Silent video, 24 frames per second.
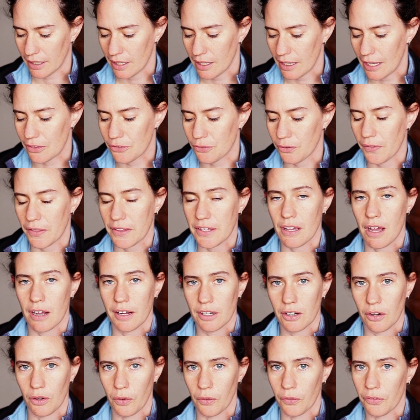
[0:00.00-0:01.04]
It's for the young
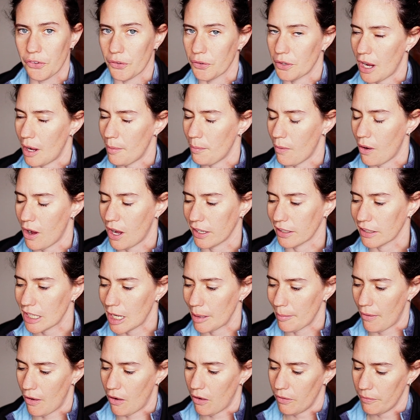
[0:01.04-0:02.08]
and old, so come one,
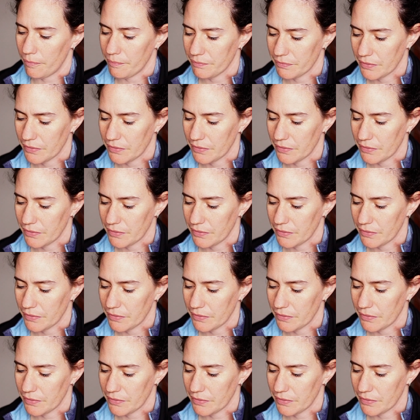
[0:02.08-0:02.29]
come all.